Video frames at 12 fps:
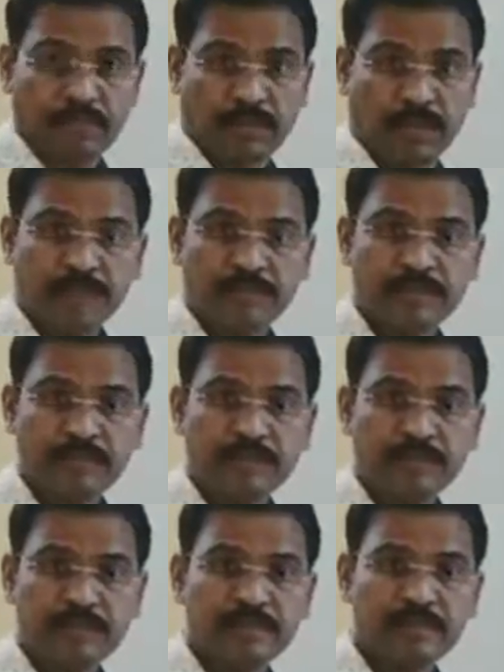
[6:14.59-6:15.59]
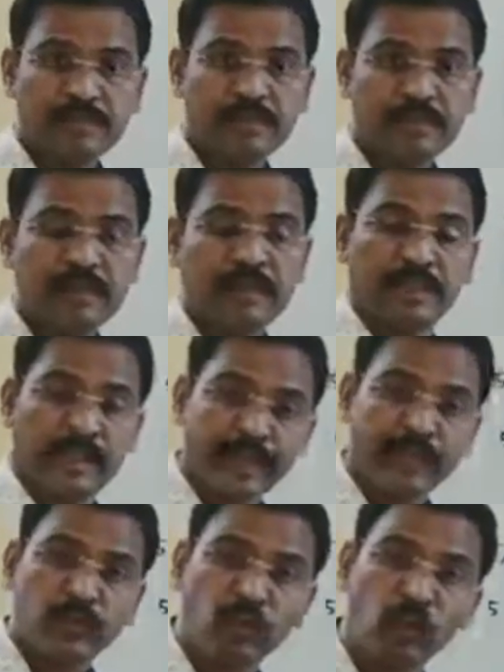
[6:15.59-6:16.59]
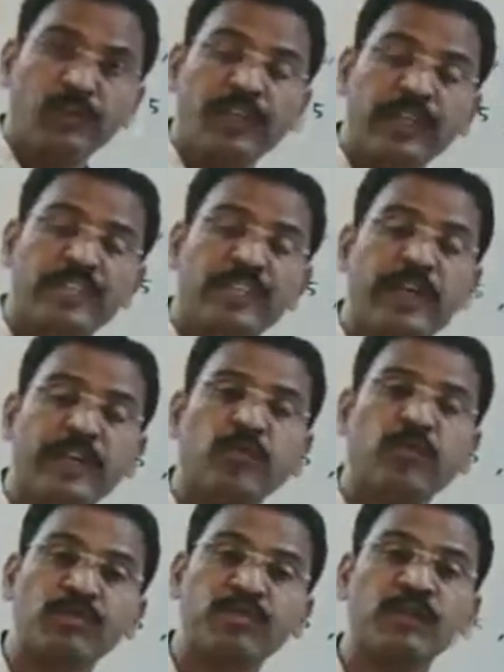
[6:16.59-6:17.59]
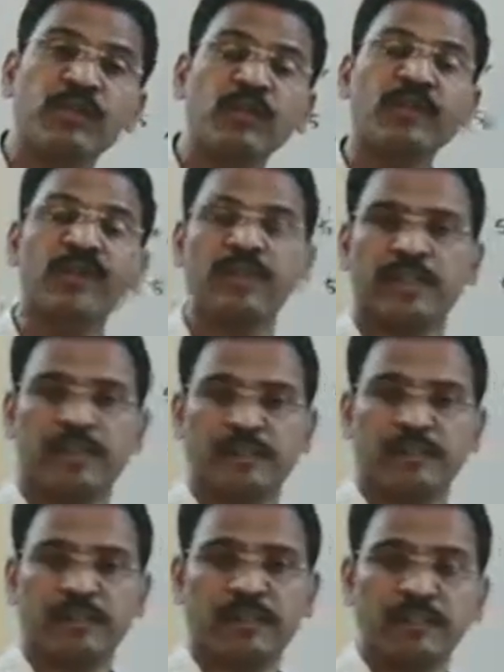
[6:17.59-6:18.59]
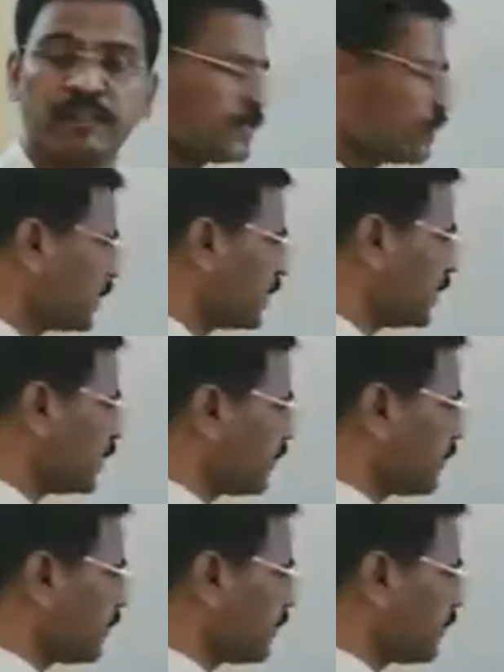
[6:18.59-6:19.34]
Yes? That is only try to observe here. See here.